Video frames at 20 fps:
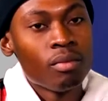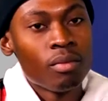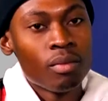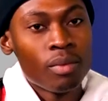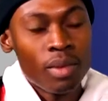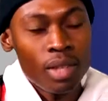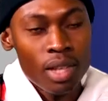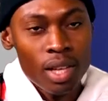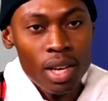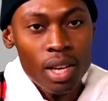
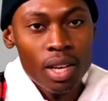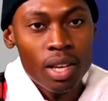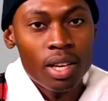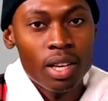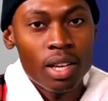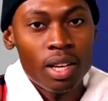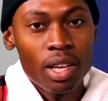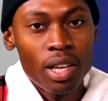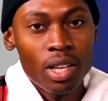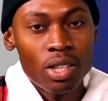Yeah,
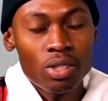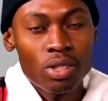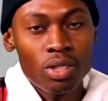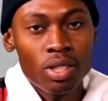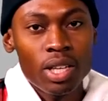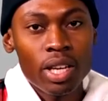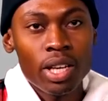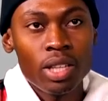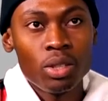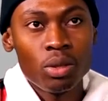
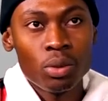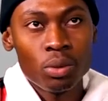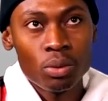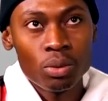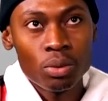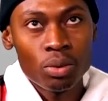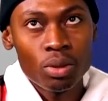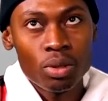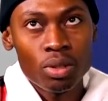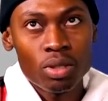actually I
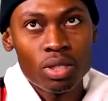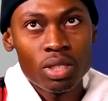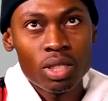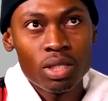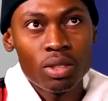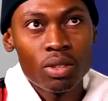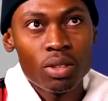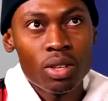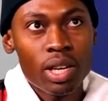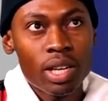do, because
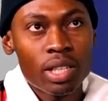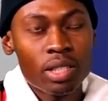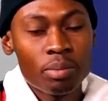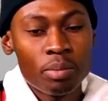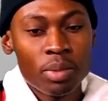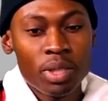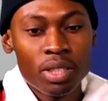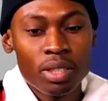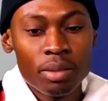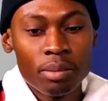I
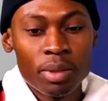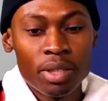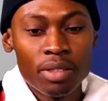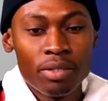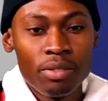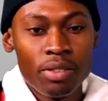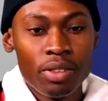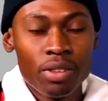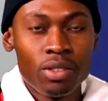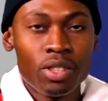speak
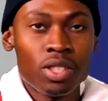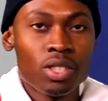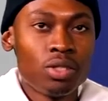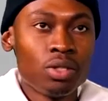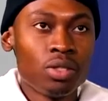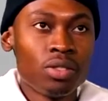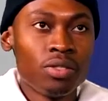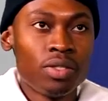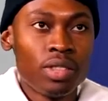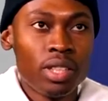about a
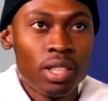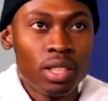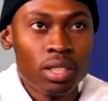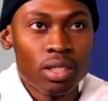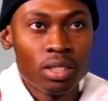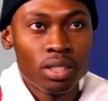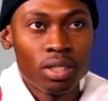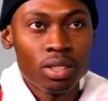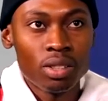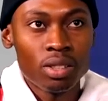variety of
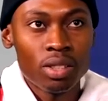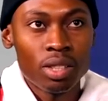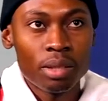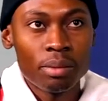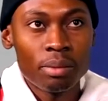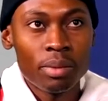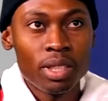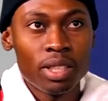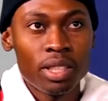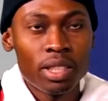things. You know what
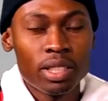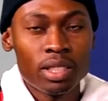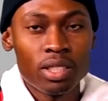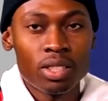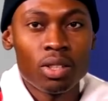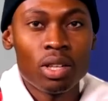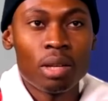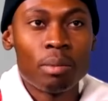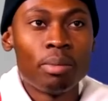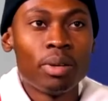I mean?
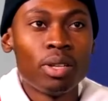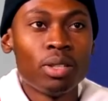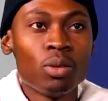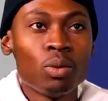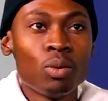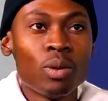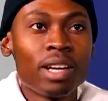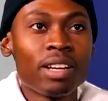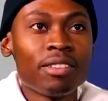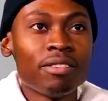It's all
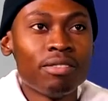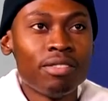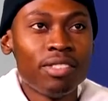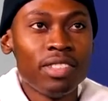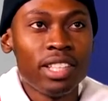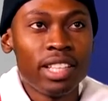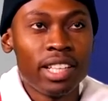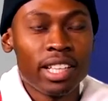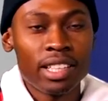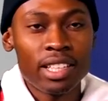about what I'm
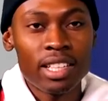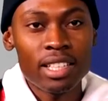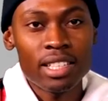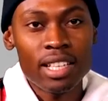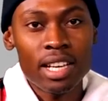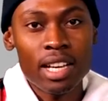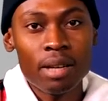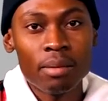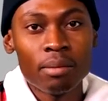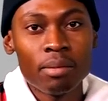feeling at that
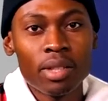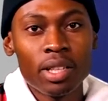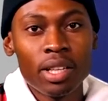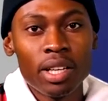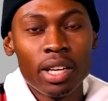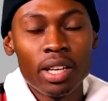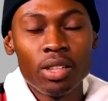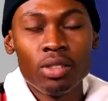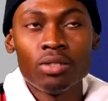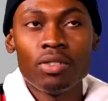time.
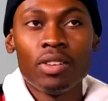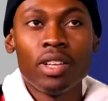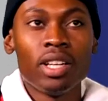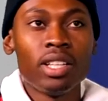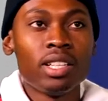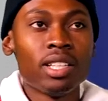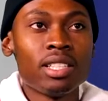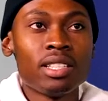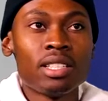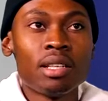And you find
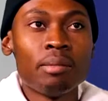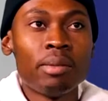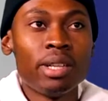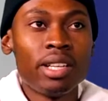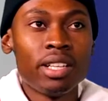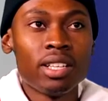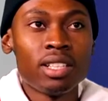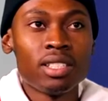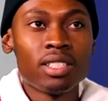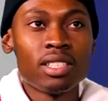out that
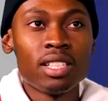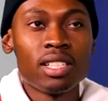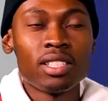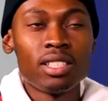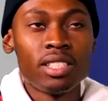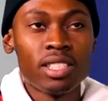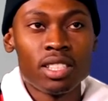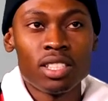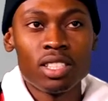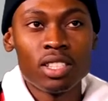somebody else
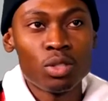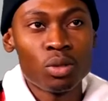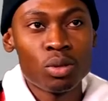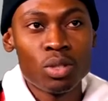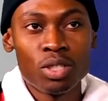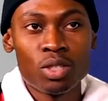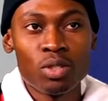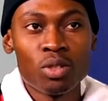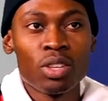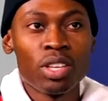that's listening to
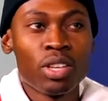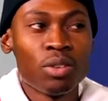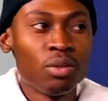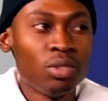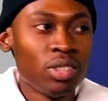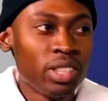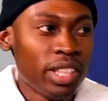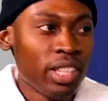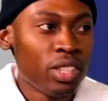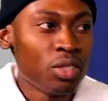the song can
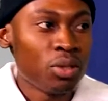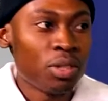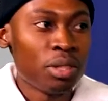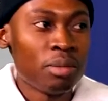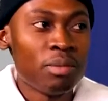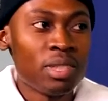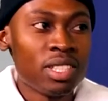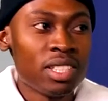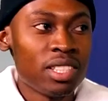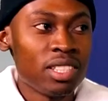relate to the
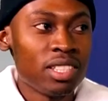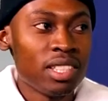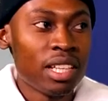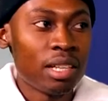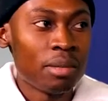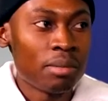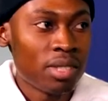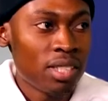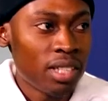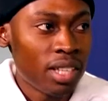message that
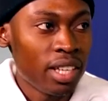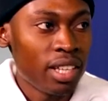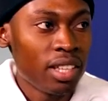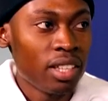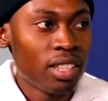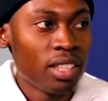I'm saying.